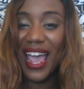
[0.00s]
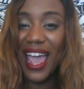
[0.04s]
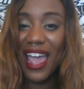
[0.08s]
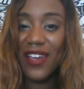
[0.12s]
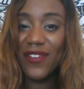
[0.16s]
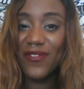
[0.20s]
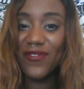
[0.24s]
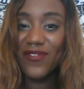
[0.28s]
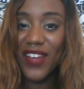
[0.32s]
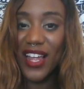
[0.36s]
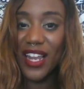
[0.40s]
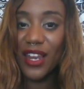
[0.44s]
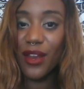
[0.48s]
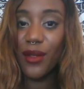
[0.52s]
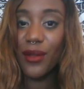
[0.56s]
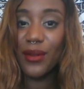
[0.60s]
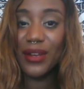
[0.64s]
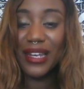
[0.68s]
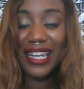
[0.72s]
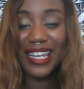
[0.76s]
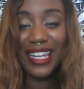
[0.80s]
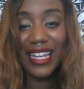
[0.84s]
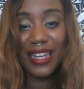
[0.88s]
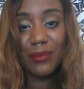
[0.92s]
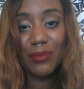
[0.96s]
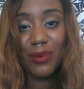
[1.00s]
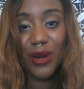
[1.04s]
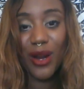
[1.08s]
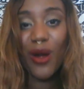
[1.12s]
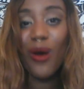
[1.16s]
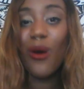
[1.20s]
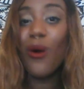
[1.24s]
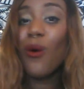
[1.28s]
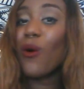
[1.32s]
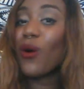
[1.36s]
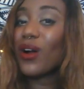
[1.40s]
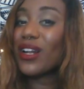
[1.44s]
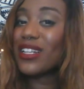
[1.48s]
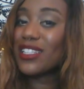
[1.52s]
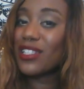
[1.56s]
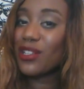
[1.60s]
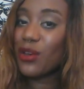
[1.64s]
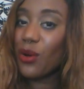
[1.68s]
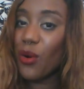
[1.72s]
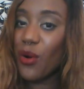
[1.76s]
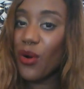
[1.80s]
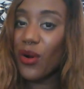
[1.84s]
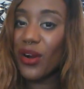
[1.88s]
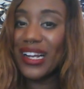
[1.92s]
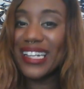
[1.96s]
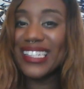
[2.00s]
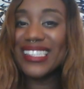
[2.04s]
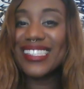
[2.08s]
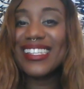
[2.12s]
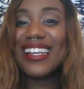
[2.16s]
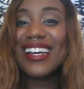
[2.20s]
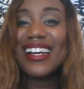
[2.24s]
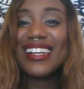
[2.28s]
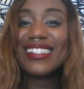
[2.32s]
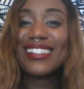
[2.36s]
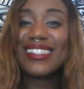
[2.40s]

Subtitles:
a fellow Libra or Taurus,